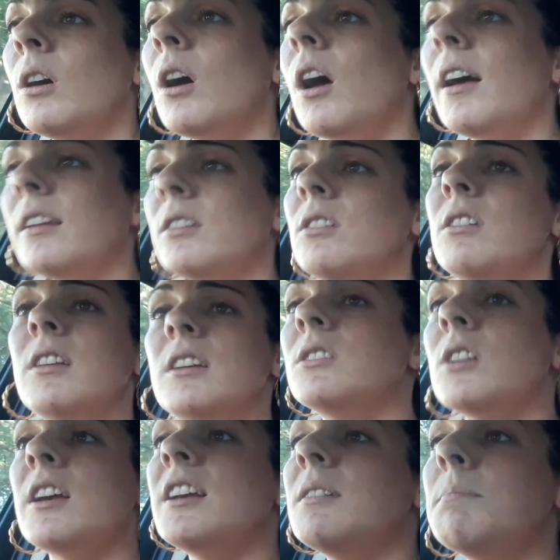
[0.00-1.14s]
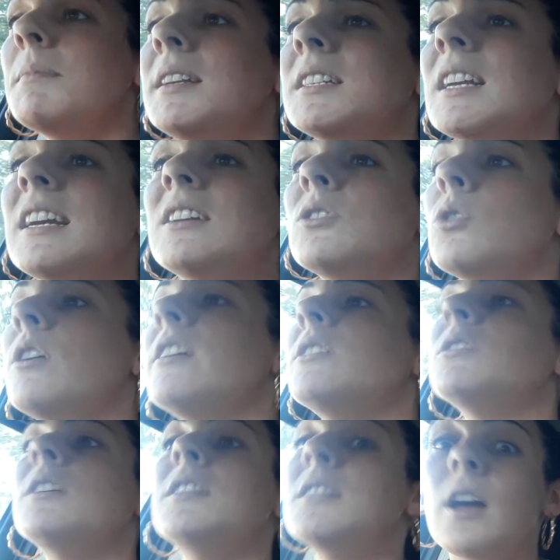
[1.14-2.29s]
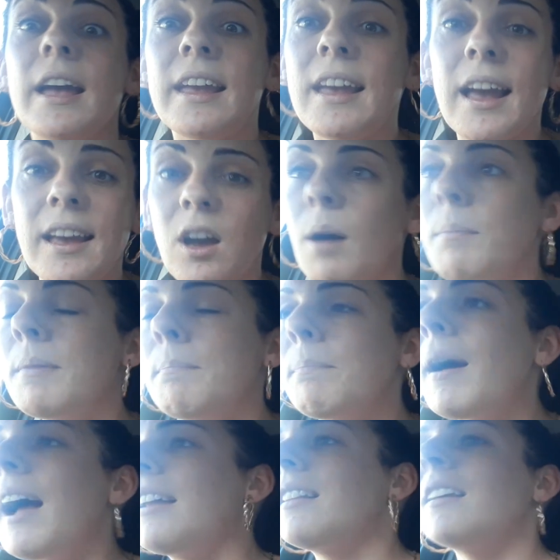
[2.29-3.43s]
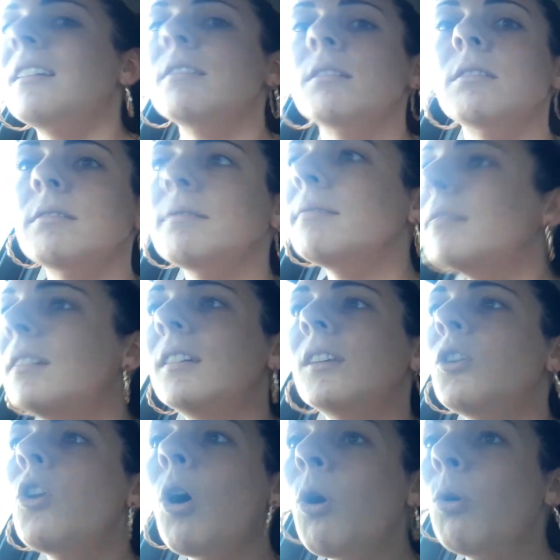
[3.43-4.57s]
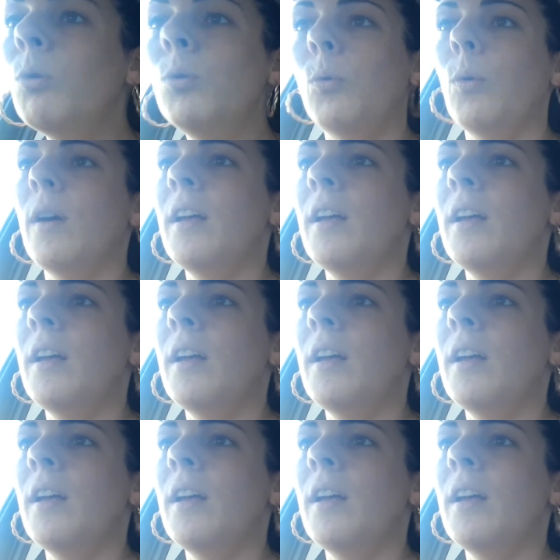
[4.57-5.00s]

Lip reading: and it means that he ain't coming back. Like, no,